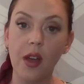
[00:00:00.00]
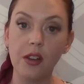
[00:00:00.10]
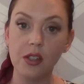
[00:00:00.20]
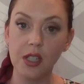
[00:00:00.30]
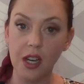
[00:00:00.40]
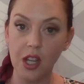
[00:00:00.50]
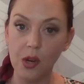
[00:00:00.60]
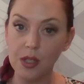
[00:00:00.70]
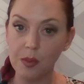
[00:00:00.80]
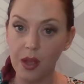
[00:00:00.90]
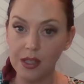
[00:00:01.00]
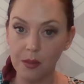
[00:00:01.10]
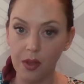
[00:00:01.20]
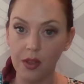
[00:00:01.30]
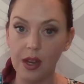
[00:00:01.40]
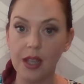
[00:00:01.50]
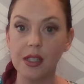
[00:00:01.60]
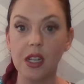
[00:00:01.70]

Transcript: understanding your responsibilities,